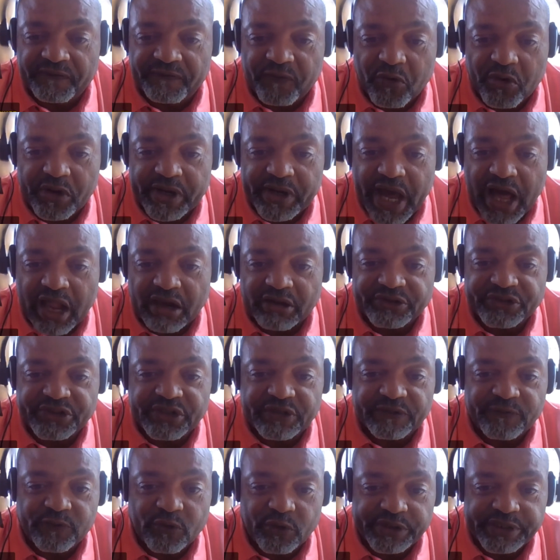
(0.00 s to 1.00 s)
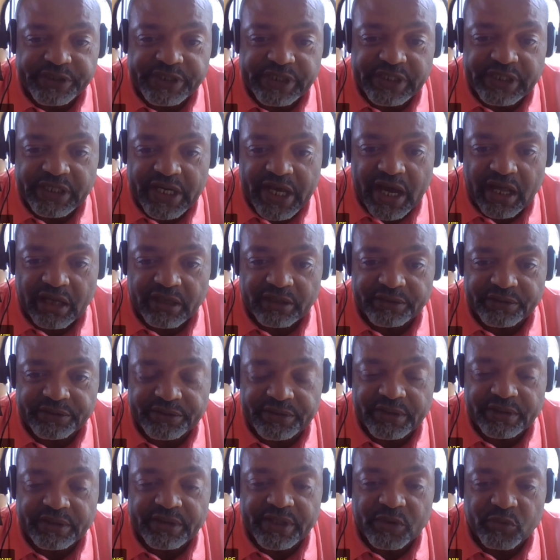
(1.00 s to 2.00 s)
to four dollars to fourteen
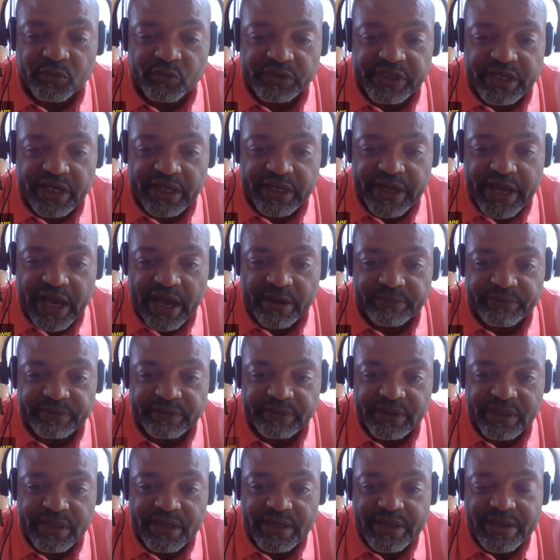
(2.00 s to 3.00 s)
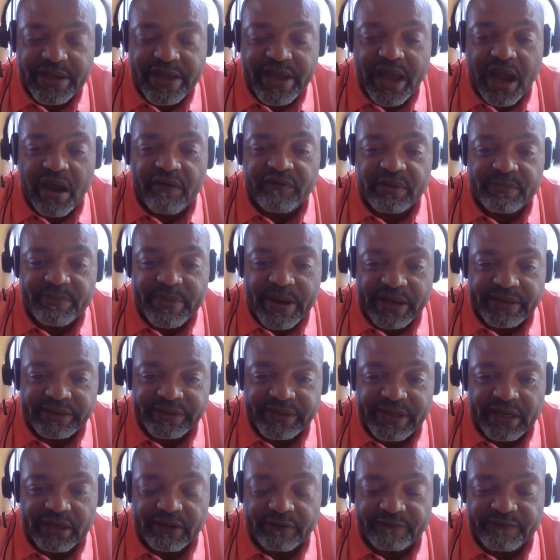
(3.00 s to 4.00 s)
dollars. then what's going to happen?
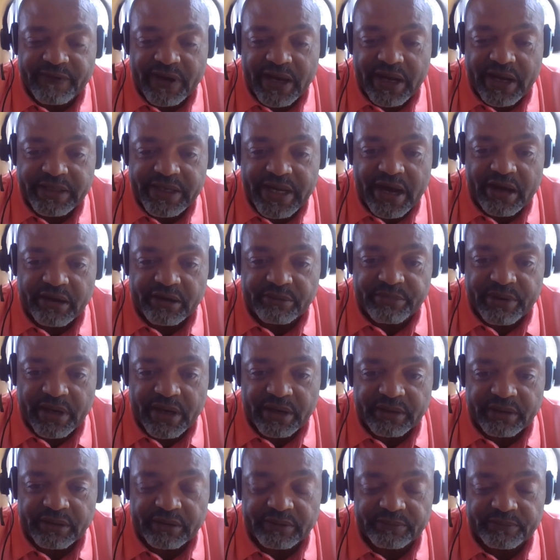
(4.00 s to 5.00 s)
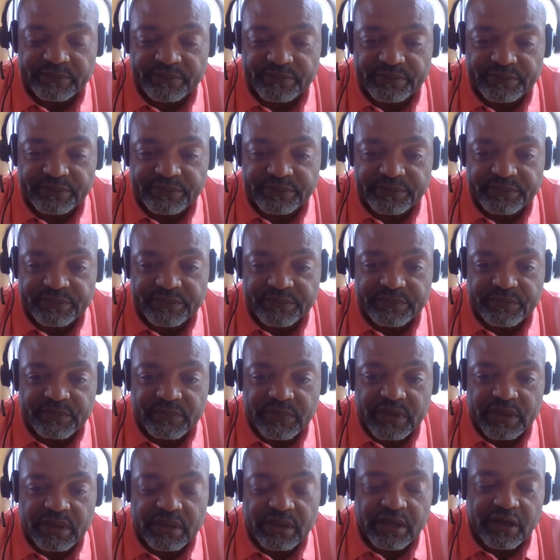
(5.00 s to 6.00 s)
Everybody's going to find out about it.
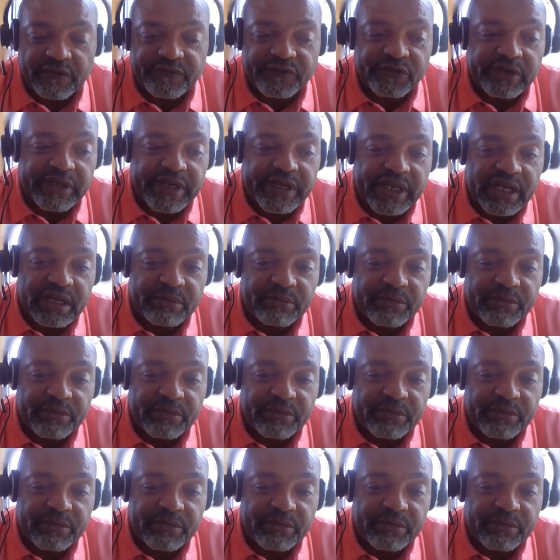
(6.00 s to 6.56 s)
If you